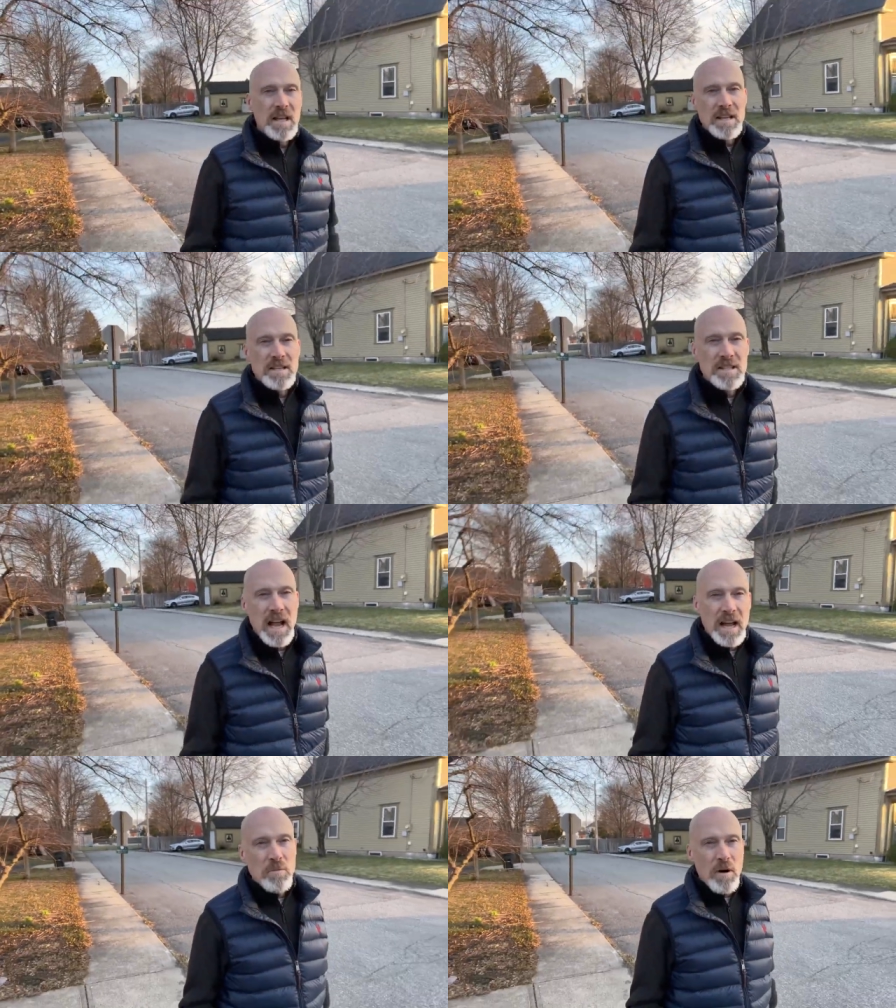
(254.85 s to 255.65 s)
is
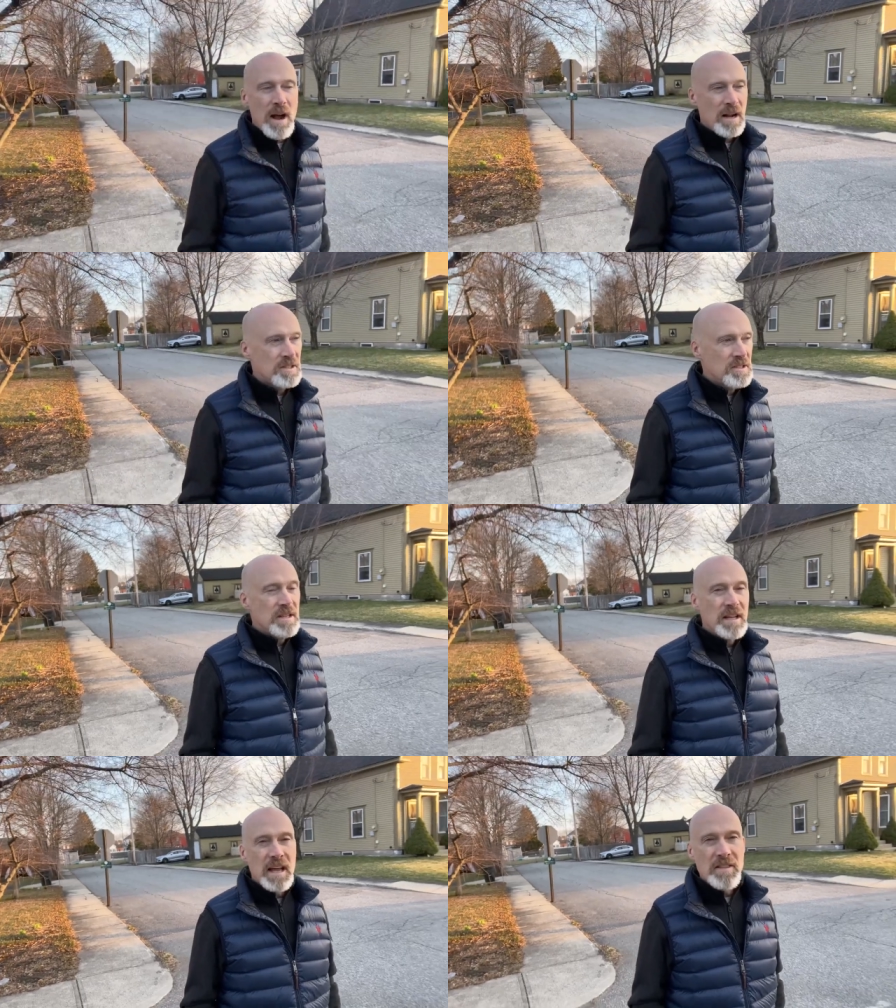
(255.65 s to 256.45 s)
sidewalks
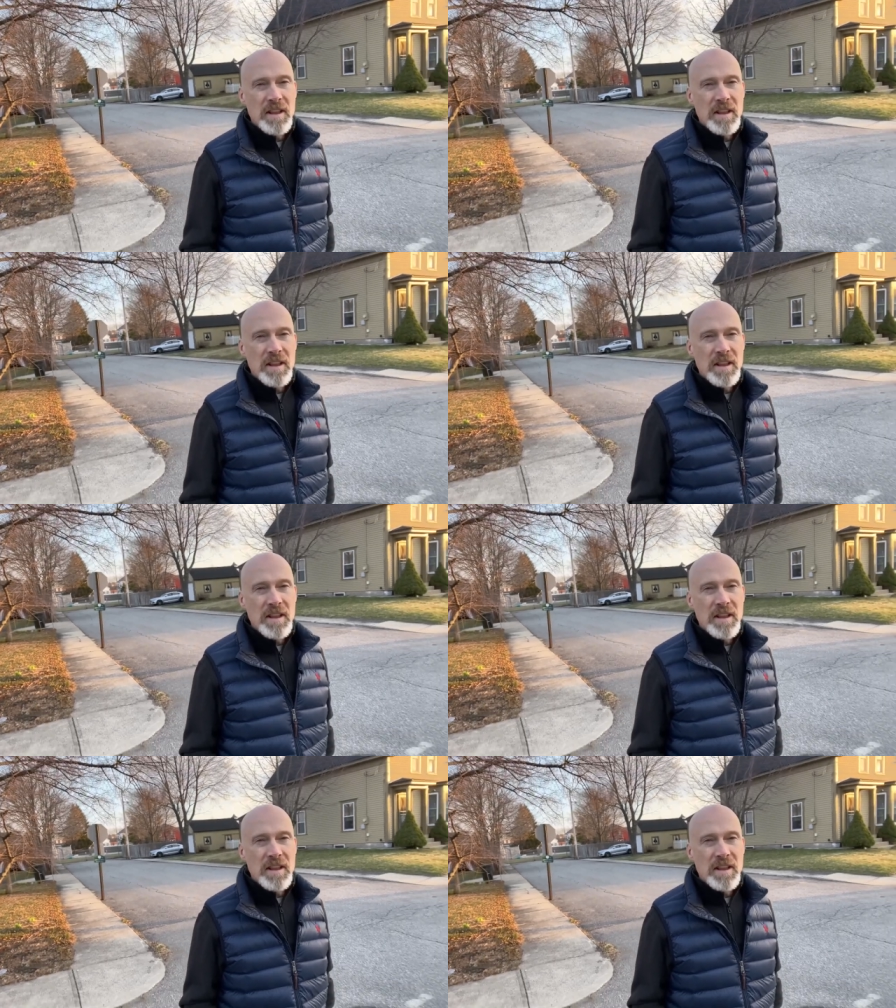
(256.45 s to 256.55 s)
in the